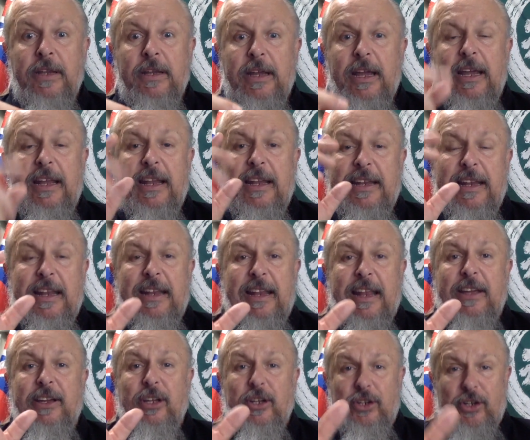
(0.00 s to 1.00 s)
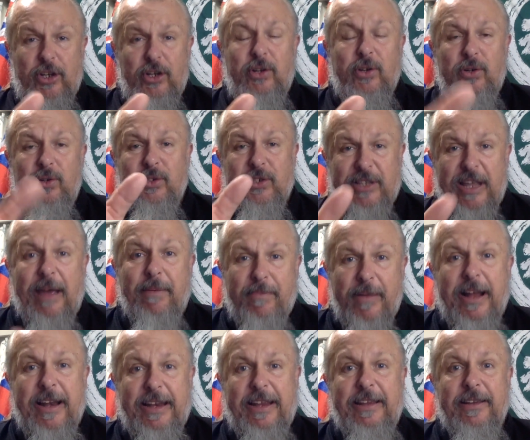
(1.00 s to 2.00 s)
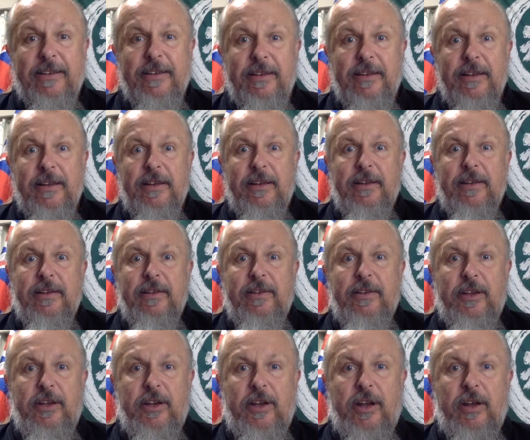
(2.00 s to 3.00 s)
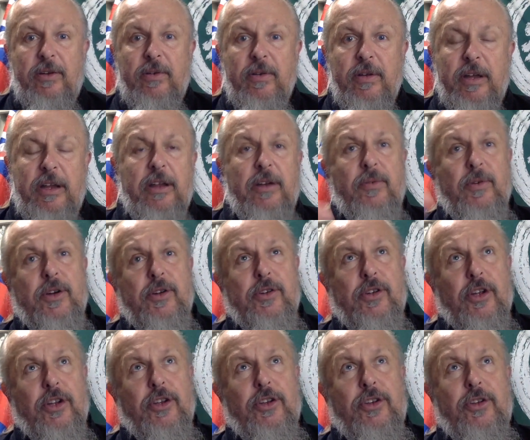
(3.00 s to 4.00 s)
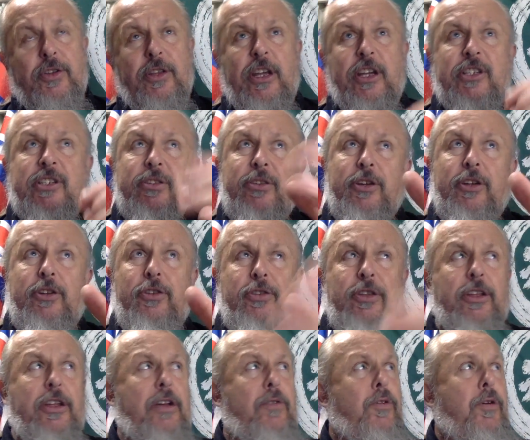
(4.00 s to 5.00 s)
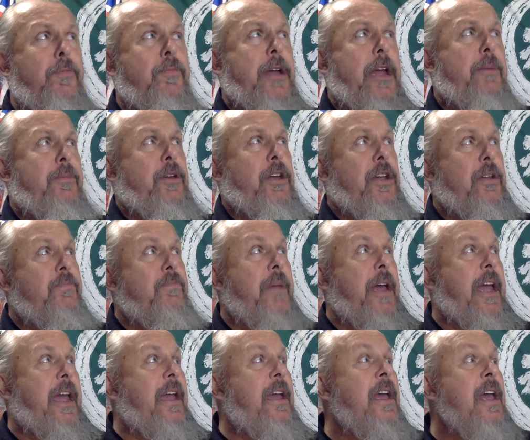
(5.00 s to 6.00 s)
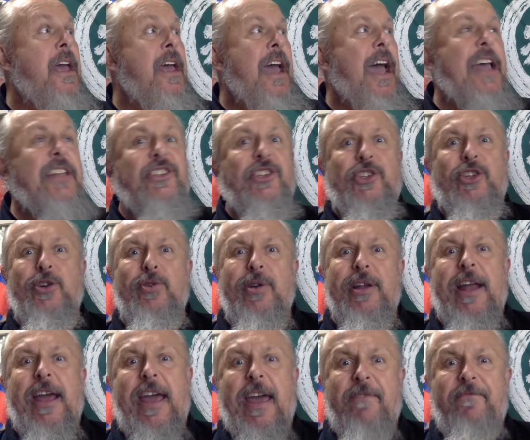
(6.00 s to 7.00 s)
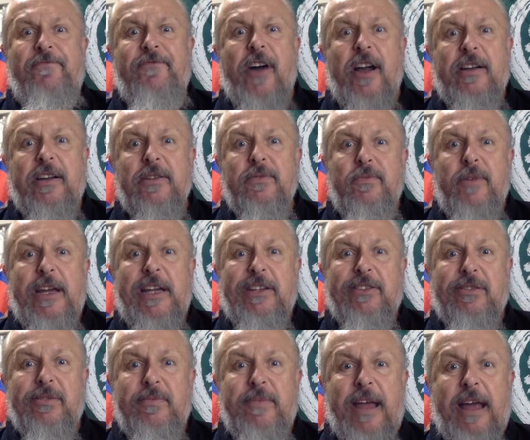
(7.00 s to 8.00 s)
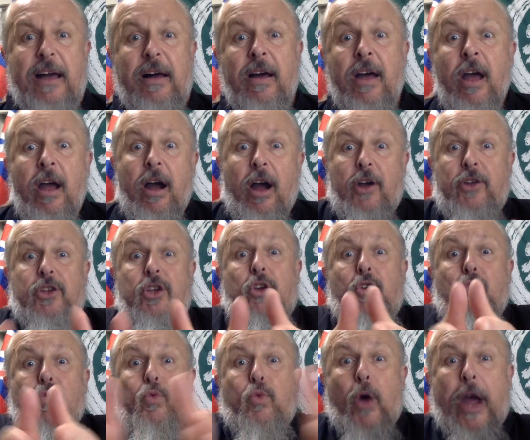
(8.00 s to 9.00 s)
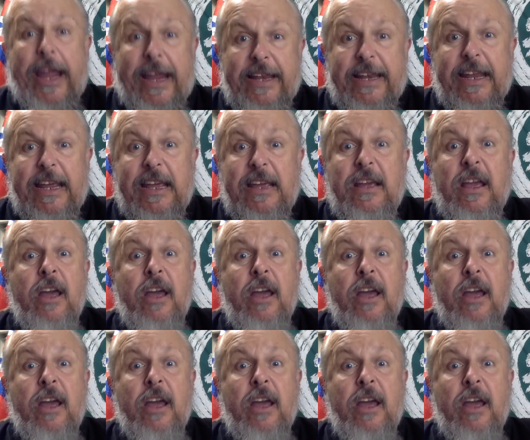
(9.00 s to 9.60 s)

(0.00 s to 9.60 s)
that could use that money. You know, hey, we're going to do this, we're going to do that. Well, maybe in May. That's 2.5 fucking weeks from now. Are you waiting